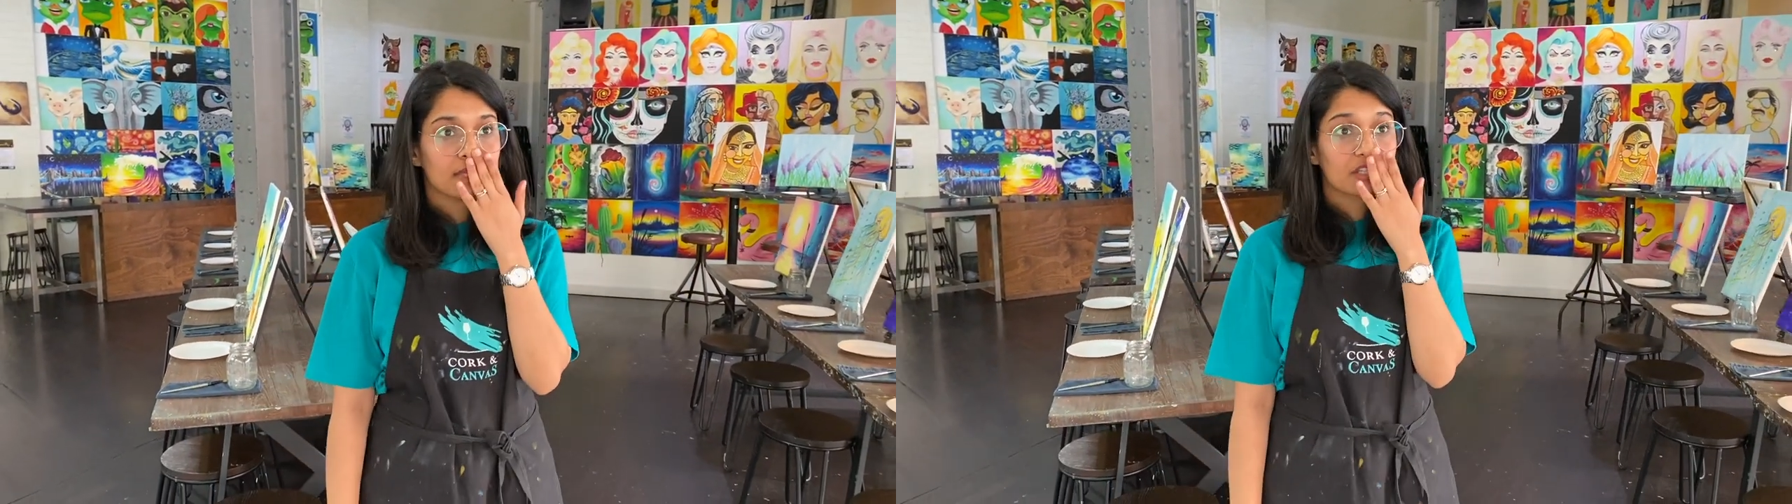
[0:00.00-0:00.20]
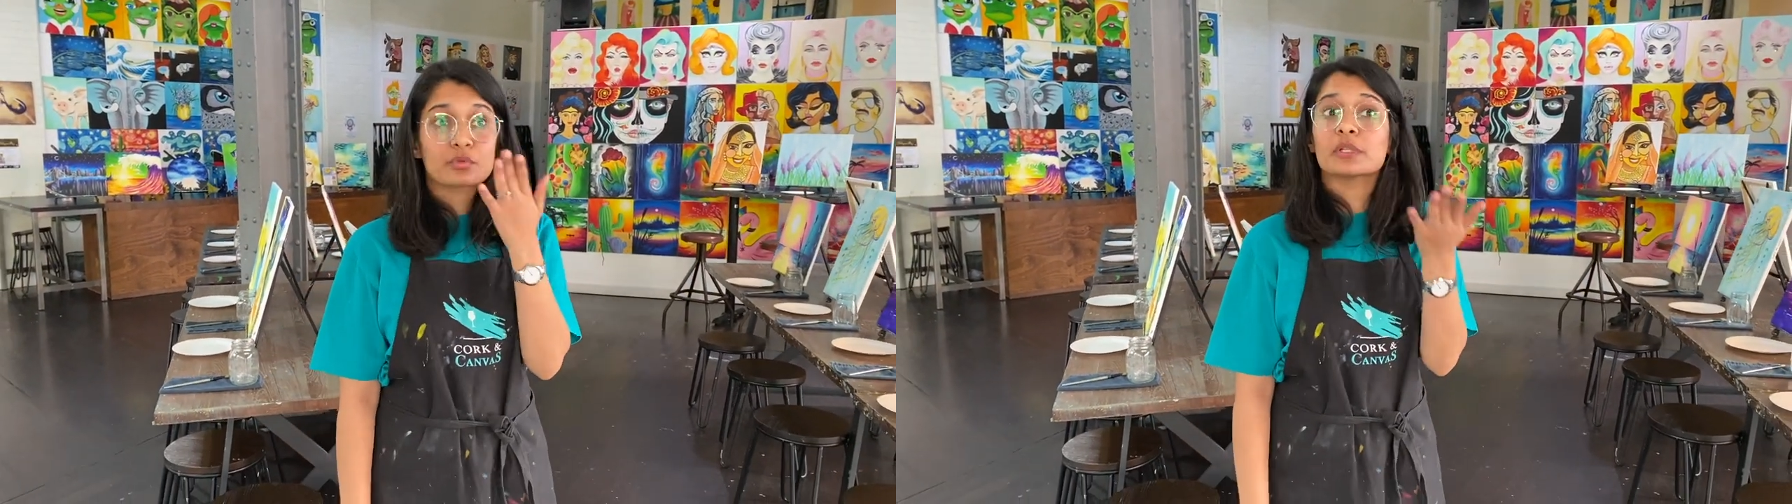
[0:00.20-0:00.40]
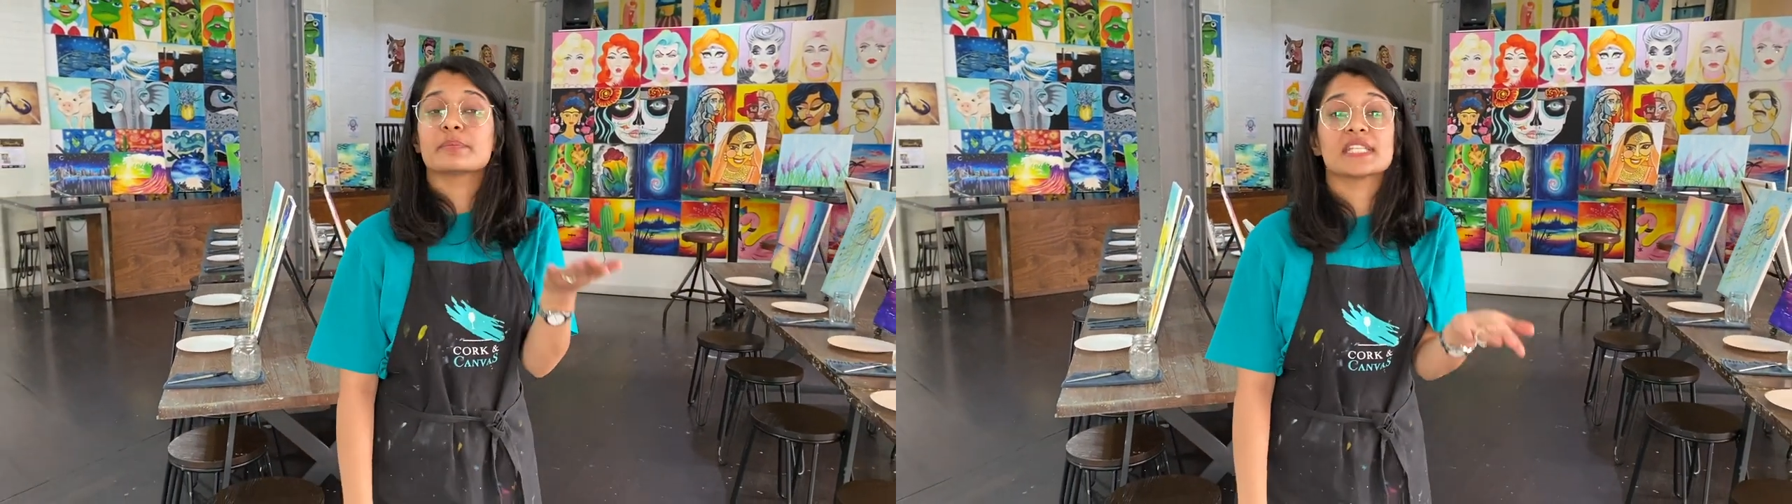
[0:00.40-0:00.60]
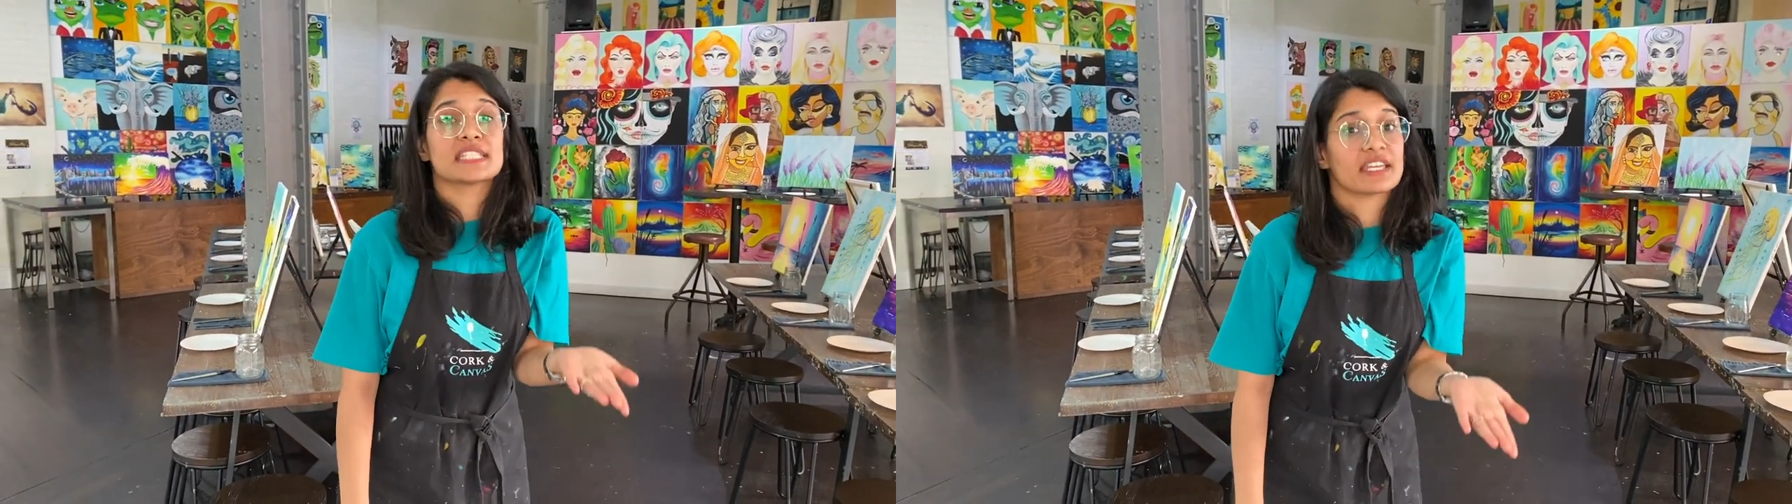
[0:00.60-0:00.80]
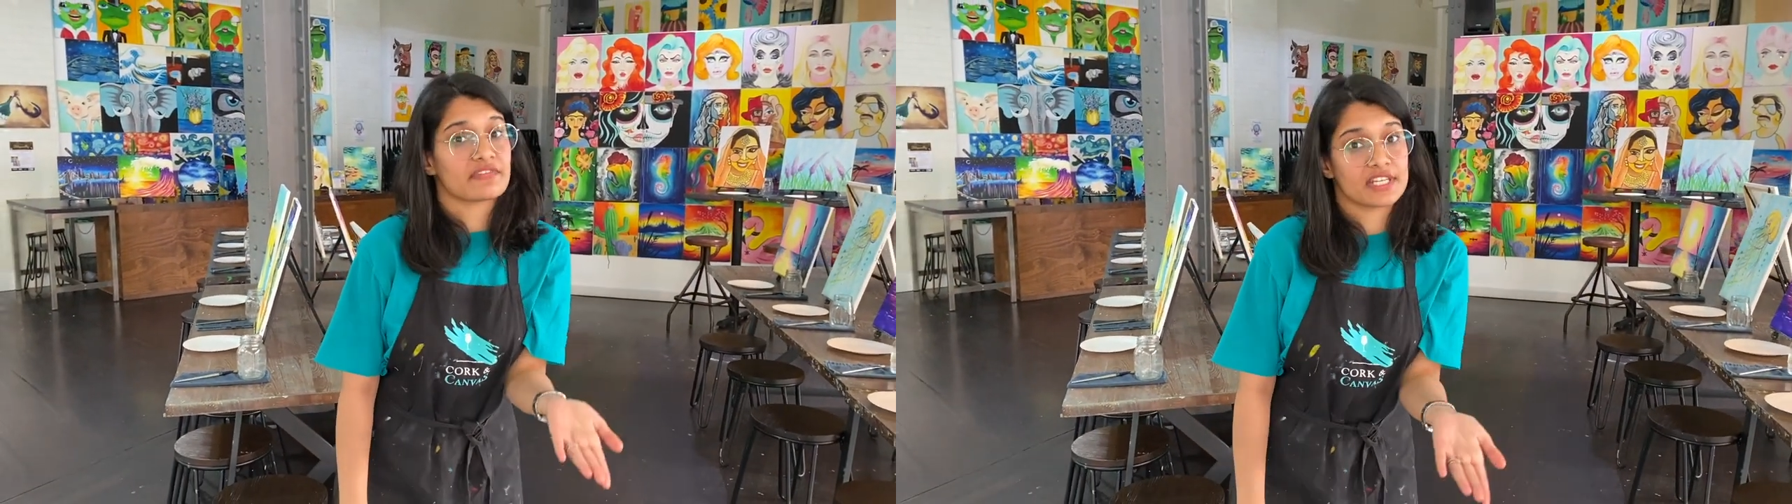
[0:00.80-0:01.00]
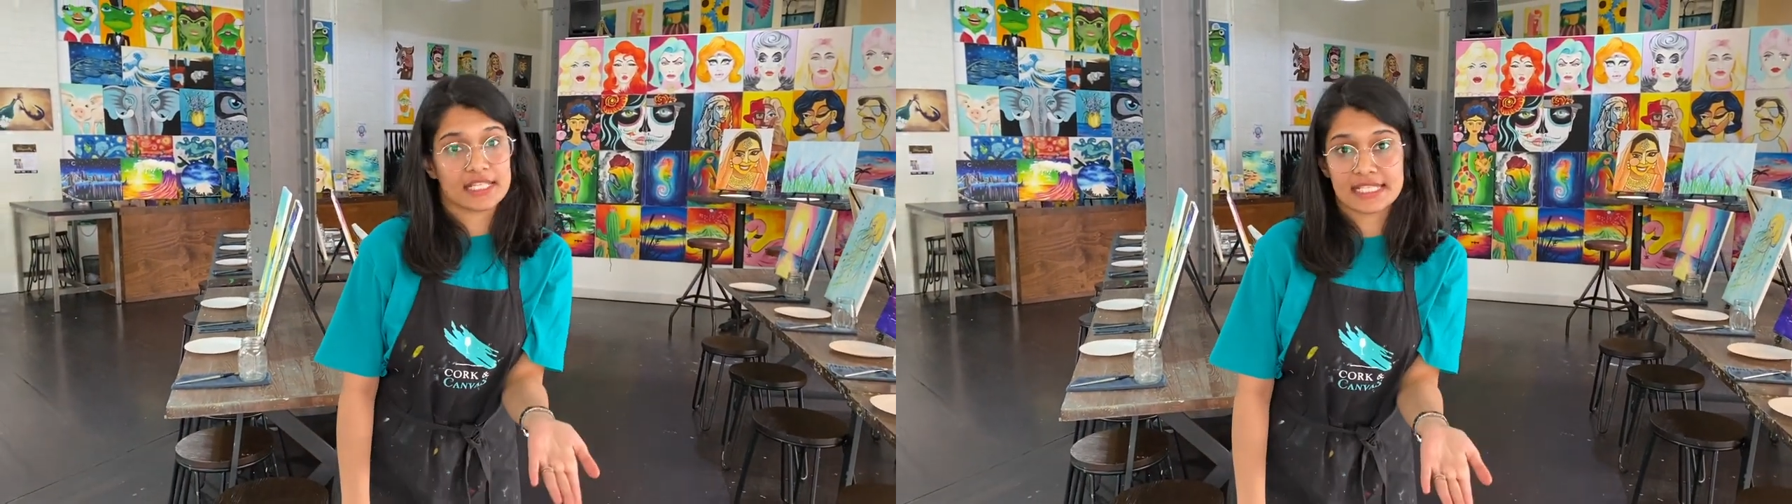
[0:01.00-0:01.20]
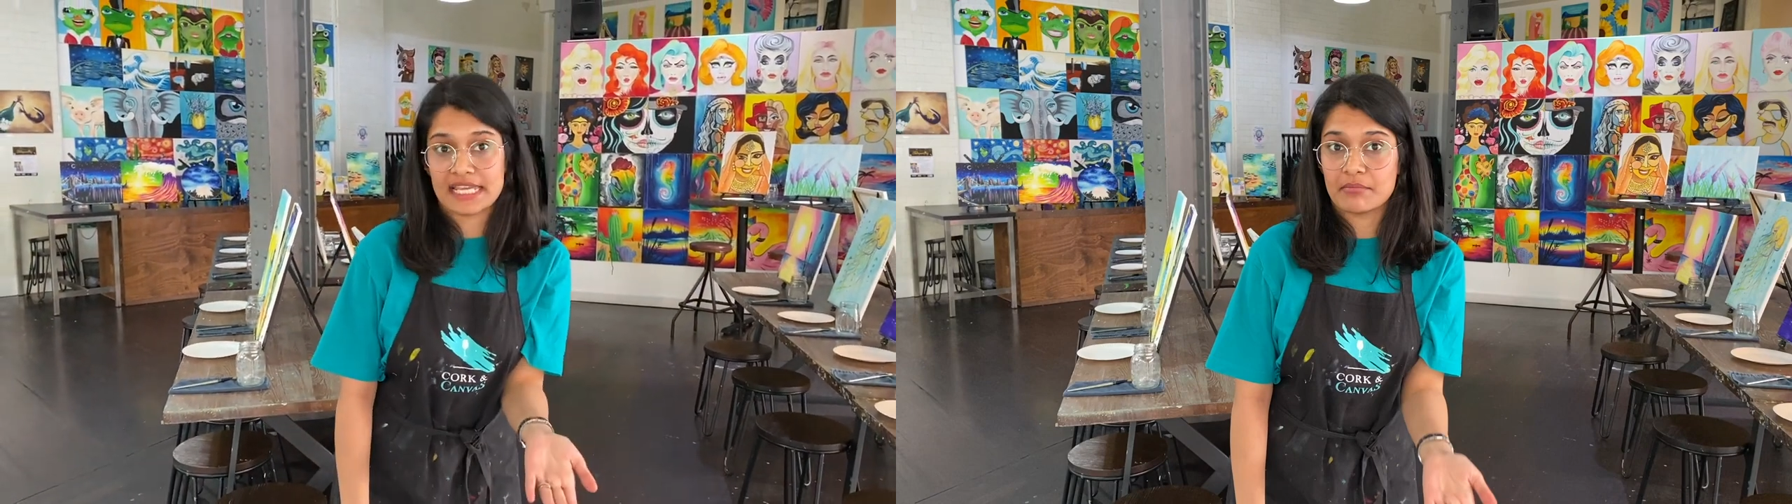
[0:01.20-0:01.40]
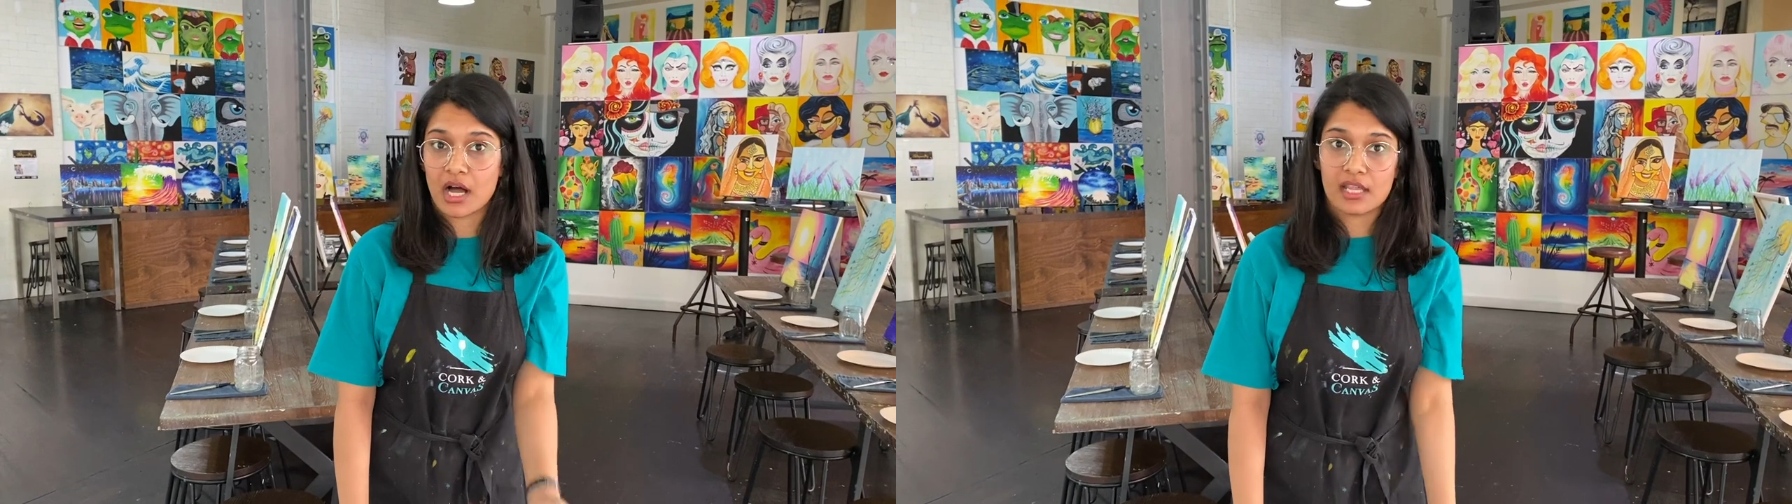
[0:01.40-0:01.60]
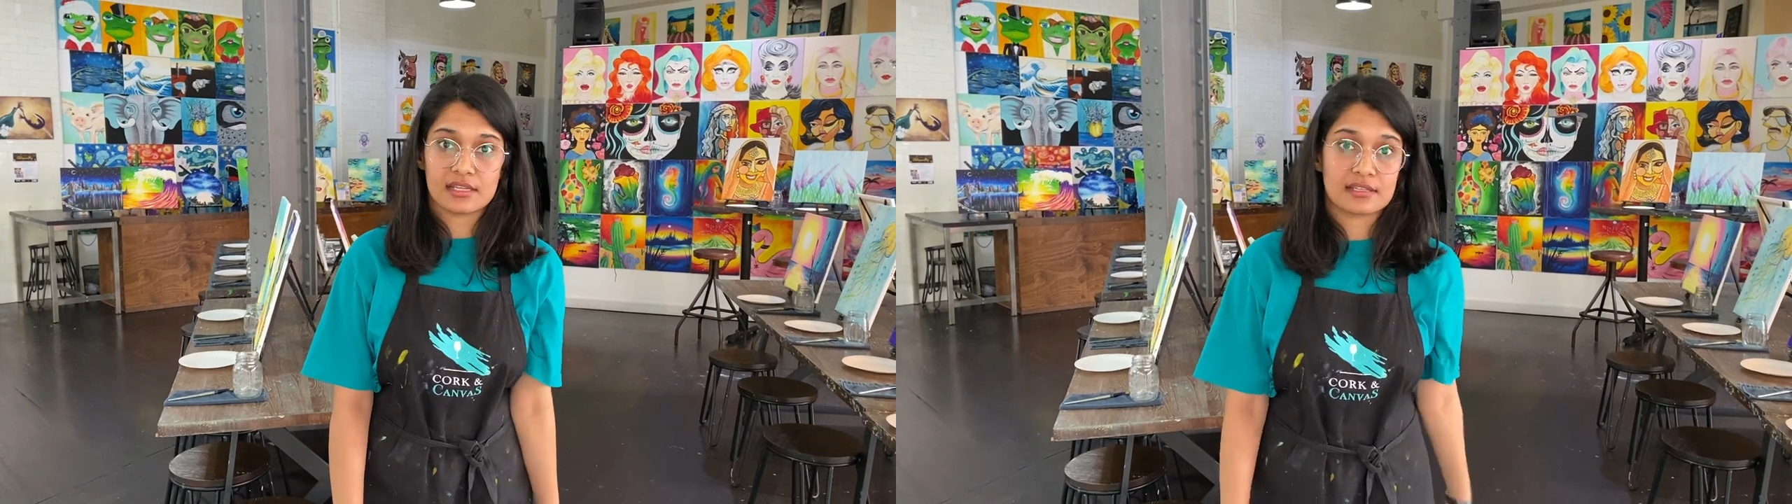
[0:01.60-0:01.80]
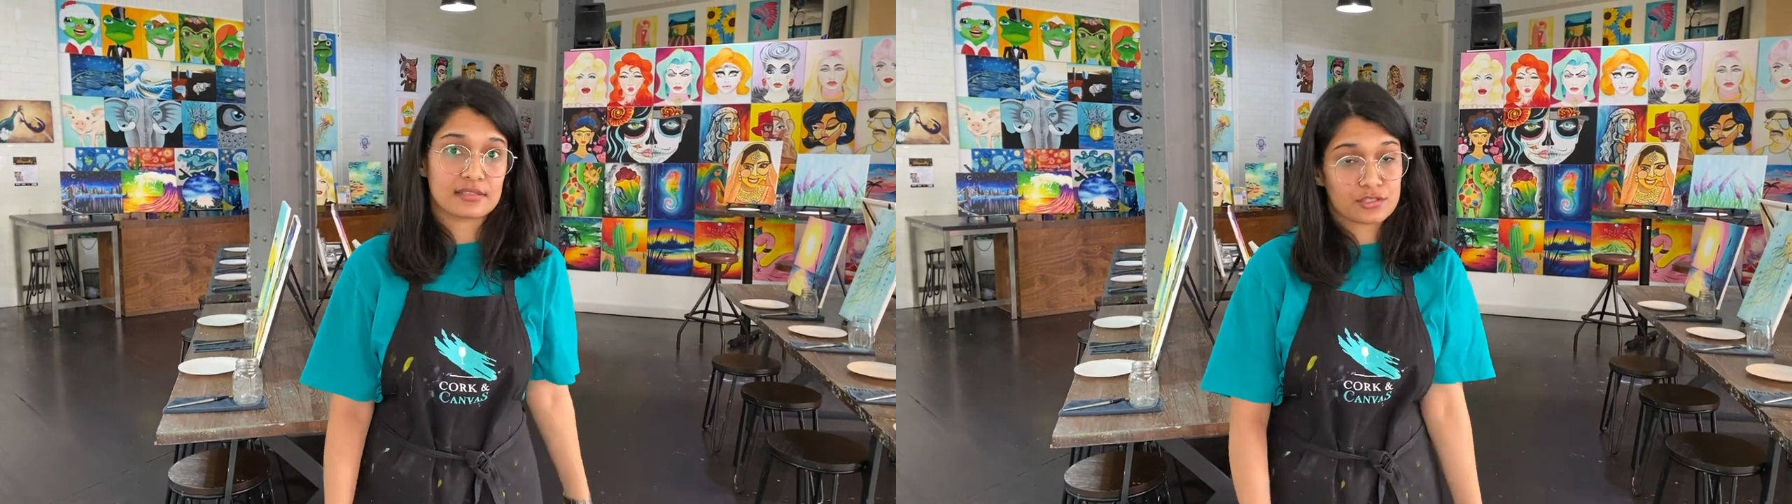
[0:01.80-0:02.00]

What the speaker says: It will be definitely Himalayas.